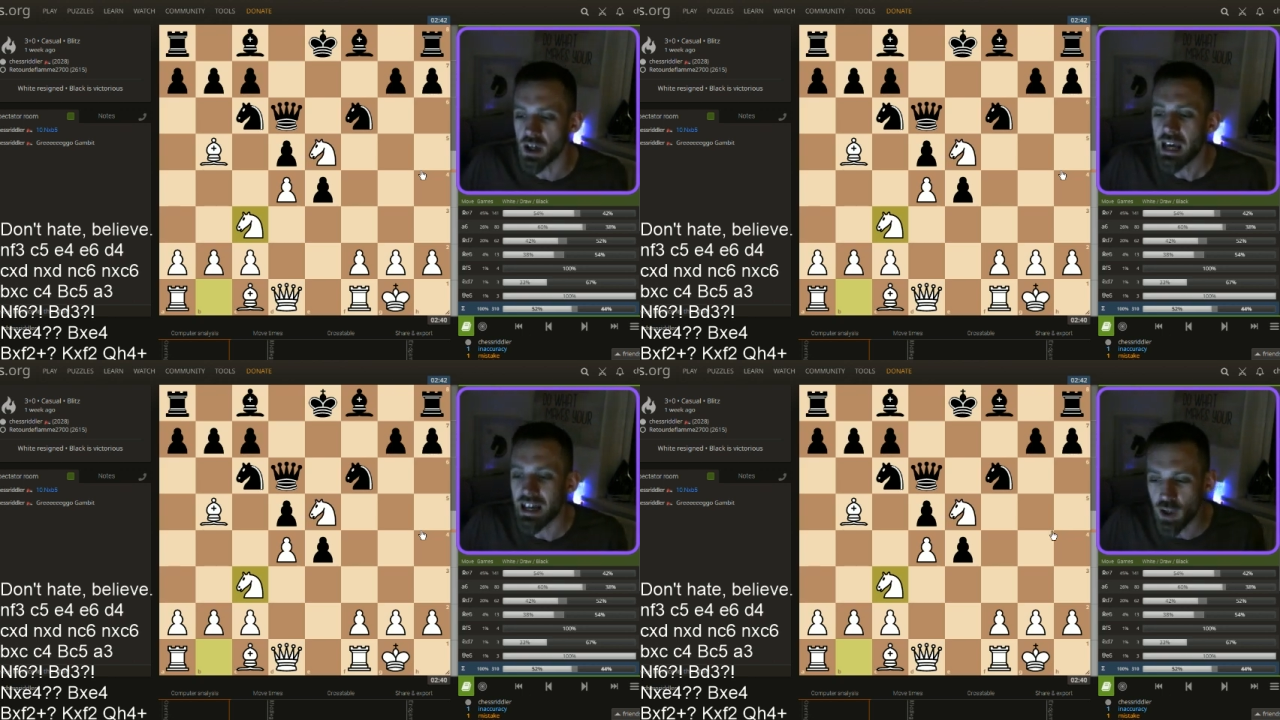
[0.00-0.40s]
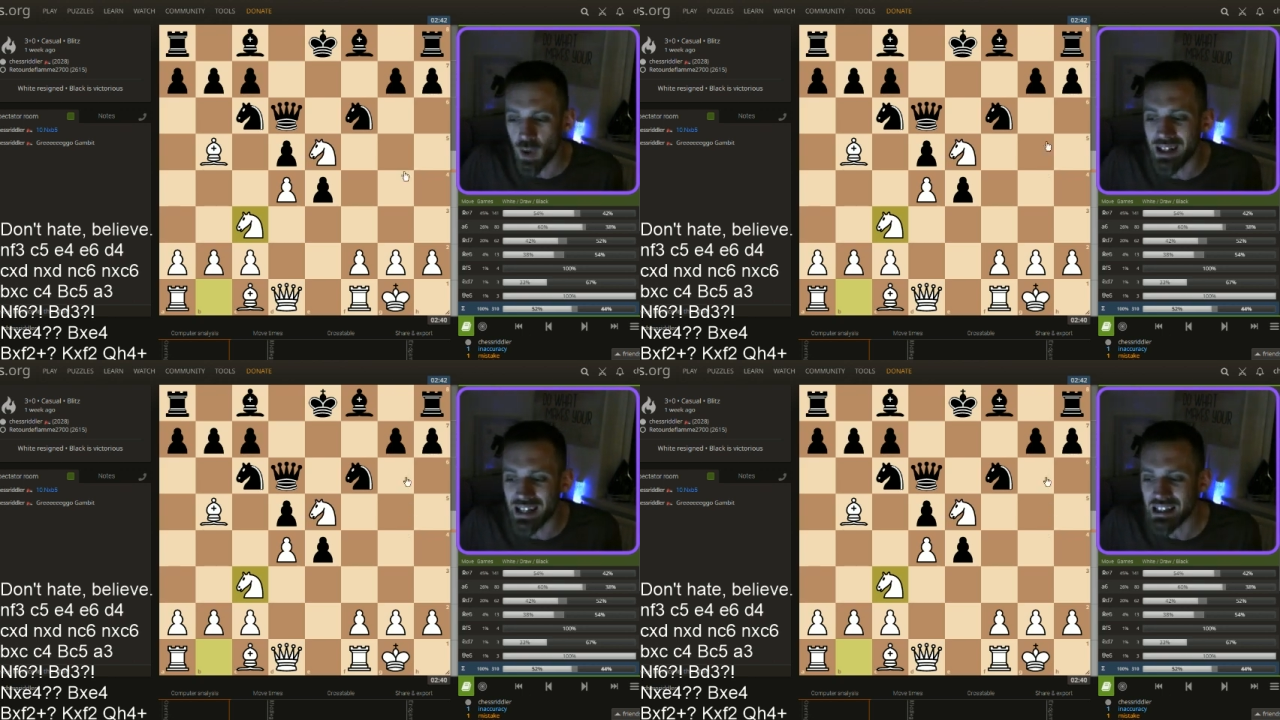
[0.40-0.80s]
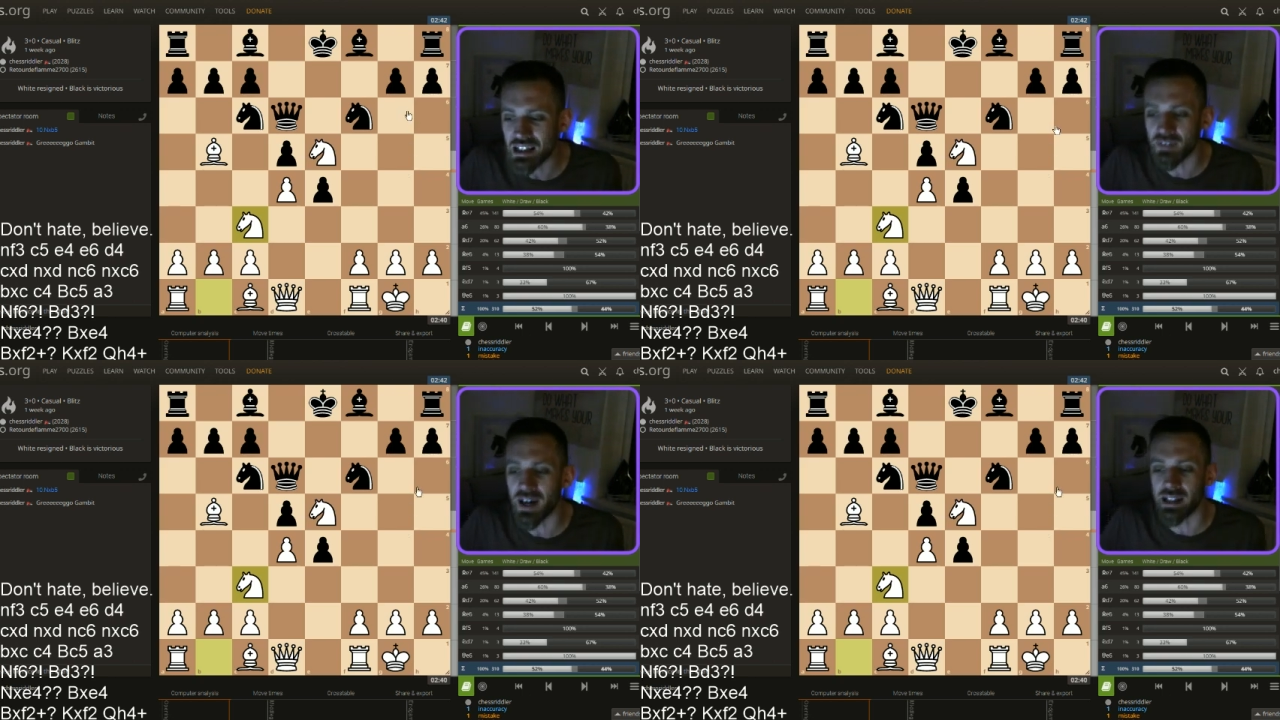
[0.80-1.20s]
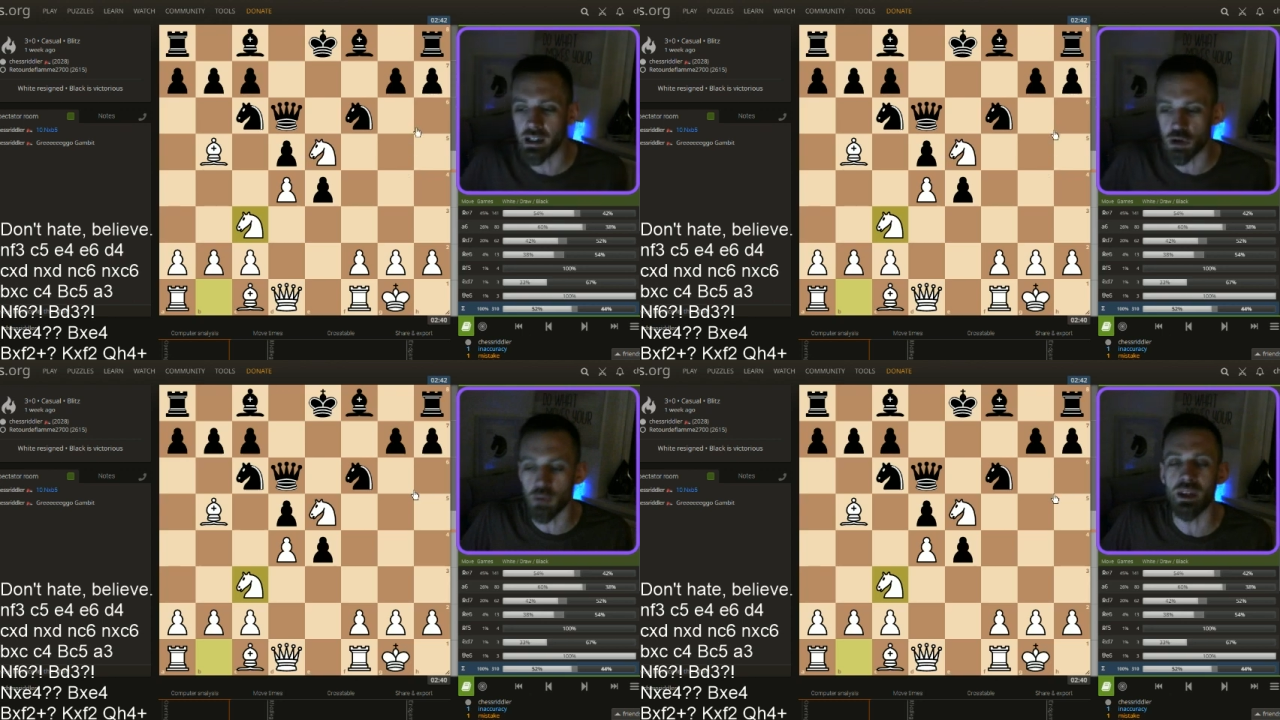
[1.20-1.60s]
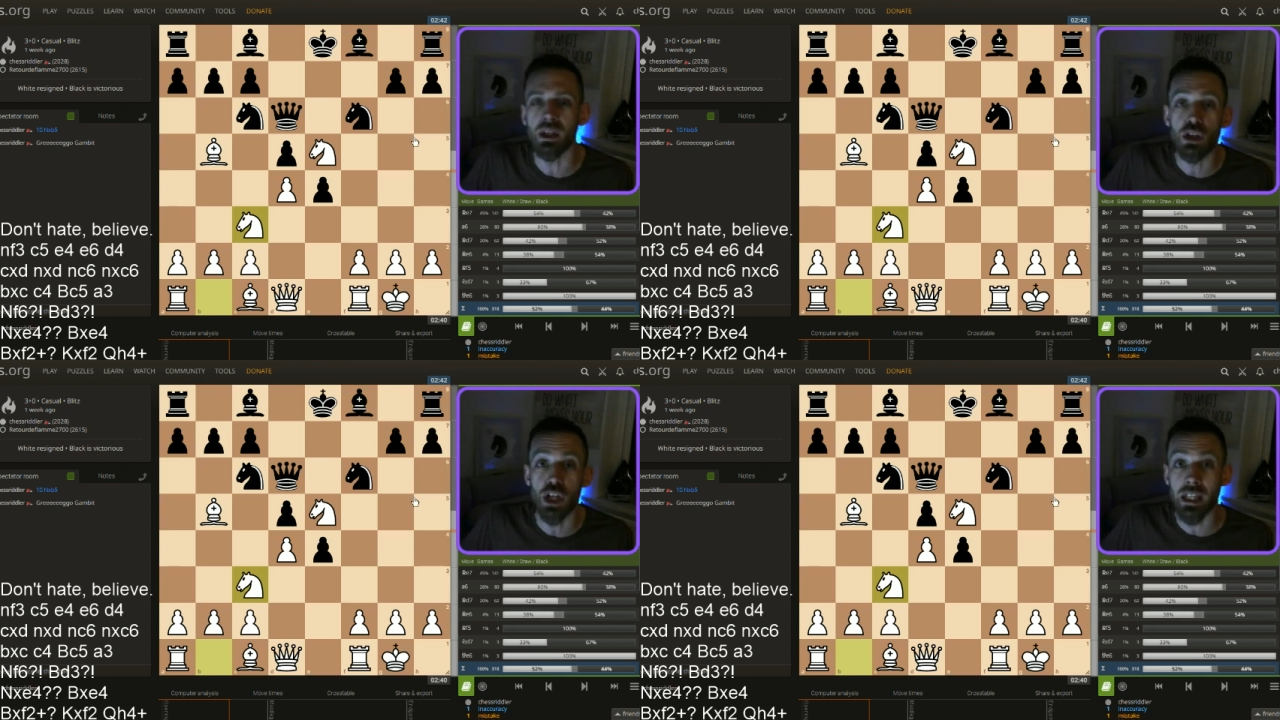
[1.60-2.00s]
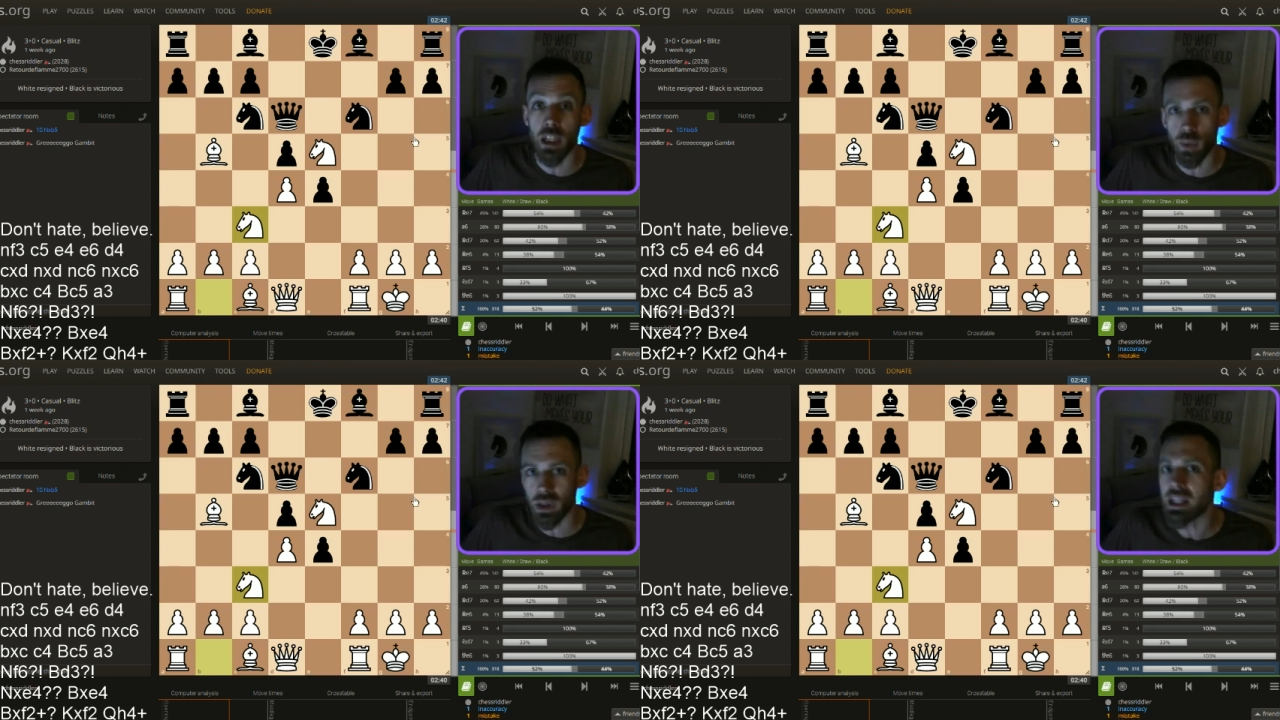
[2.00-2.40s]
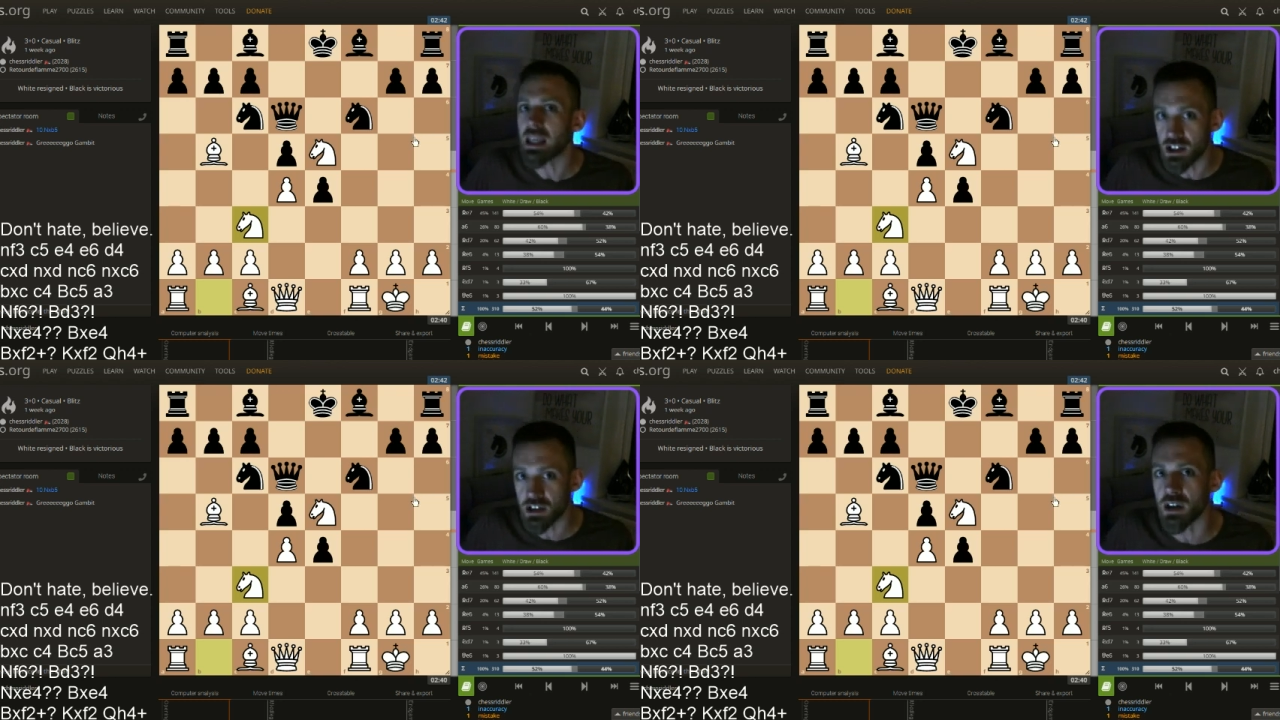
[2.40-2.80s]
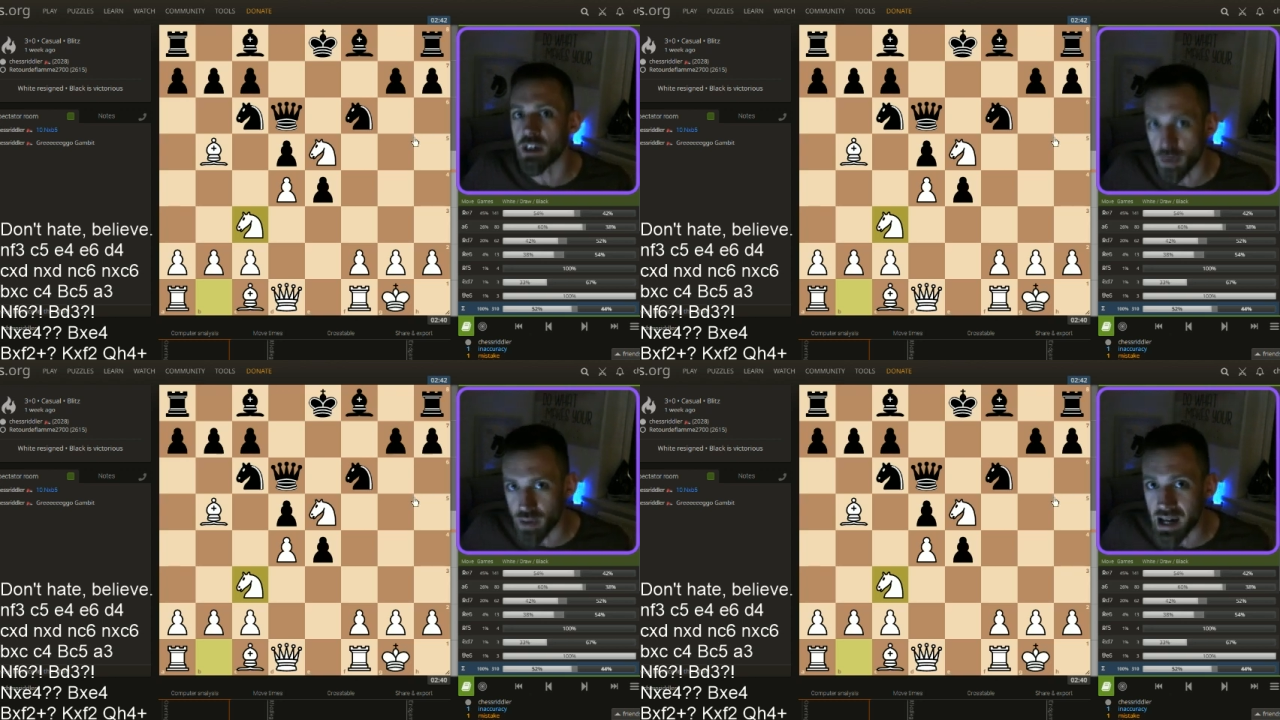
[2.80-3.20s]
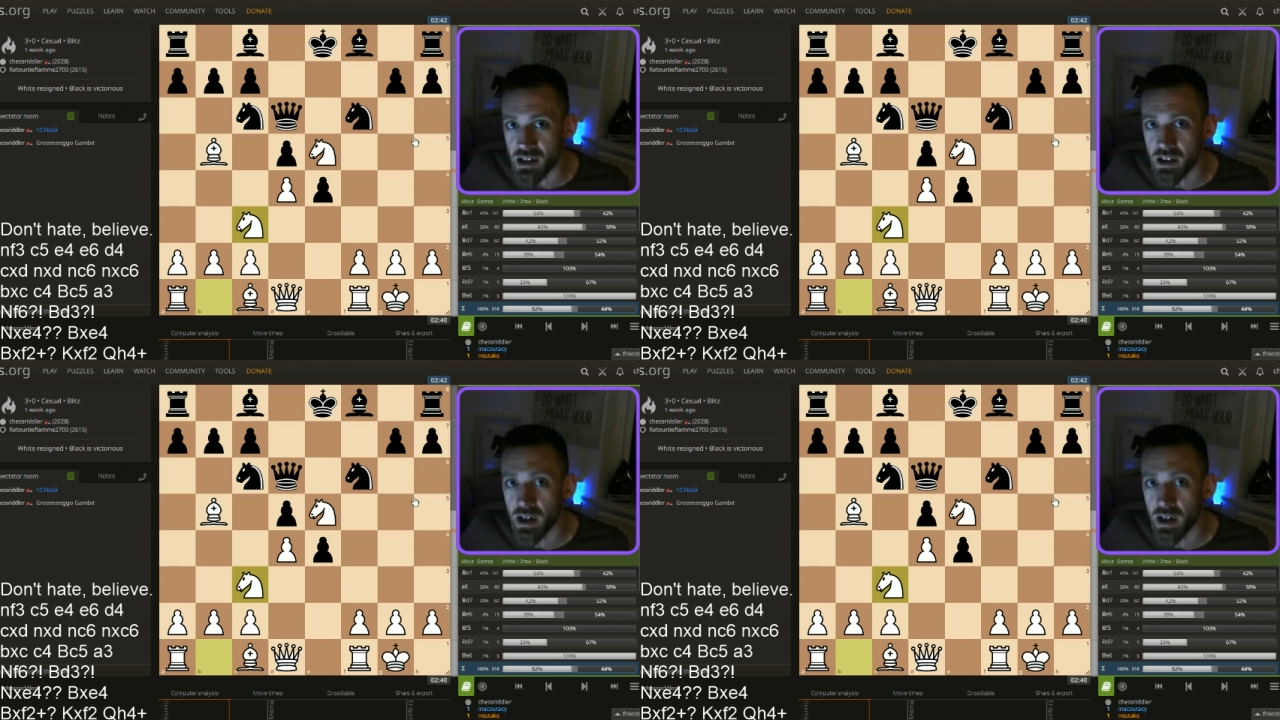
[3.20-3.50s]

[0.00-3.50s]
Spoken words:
If you identify that something genuinely isn't a threat,